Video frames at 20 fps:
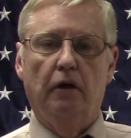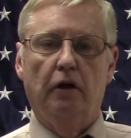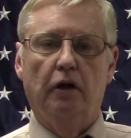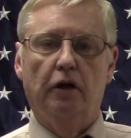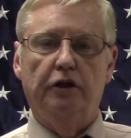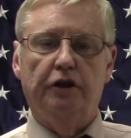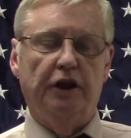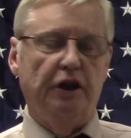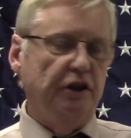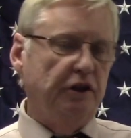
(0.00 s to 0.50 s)

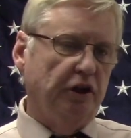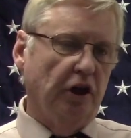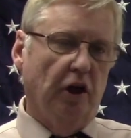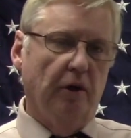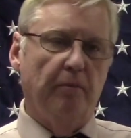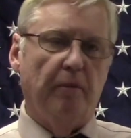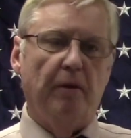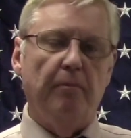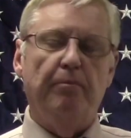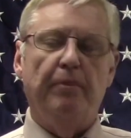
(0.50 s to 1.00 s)
She should
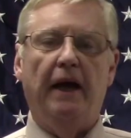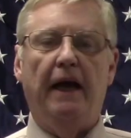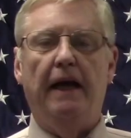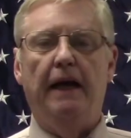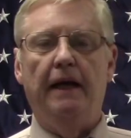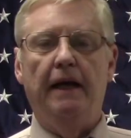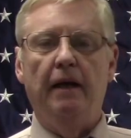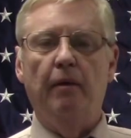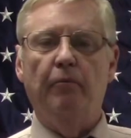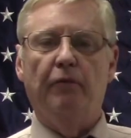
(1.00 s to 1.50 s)
have been
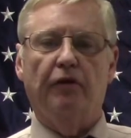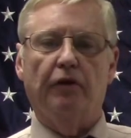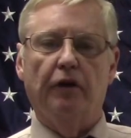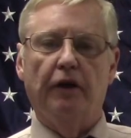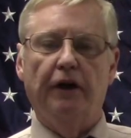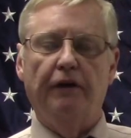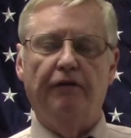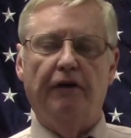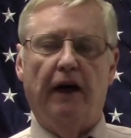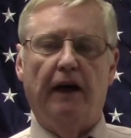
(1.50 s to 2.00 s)
paying him
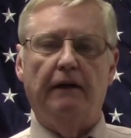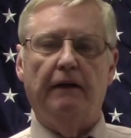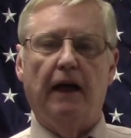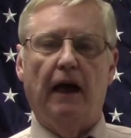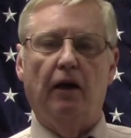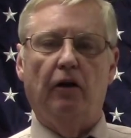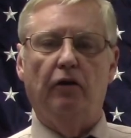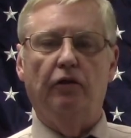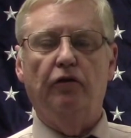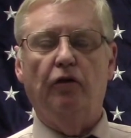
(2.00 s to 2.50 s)

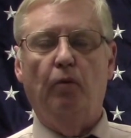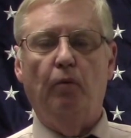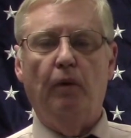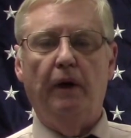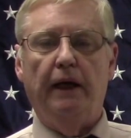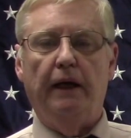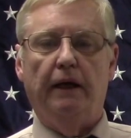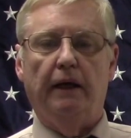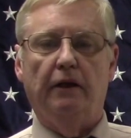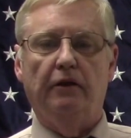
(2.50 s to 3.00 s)
$35 a
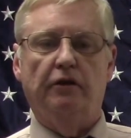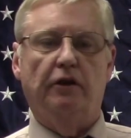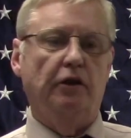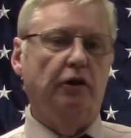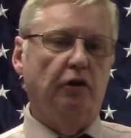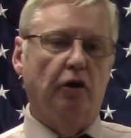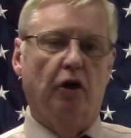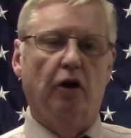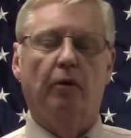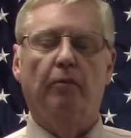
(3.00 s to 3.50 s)
week as
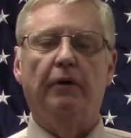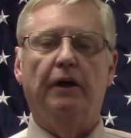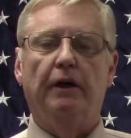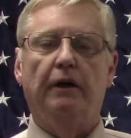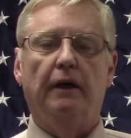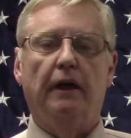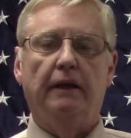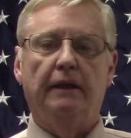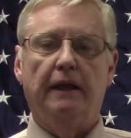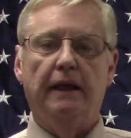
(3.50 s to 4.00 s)
determined
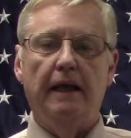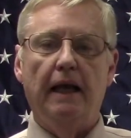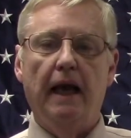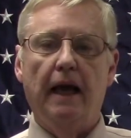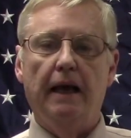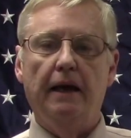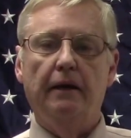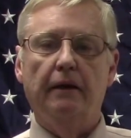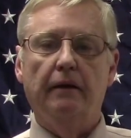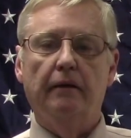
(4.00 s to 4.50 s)
at the
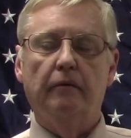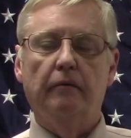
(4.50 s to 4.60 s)
end.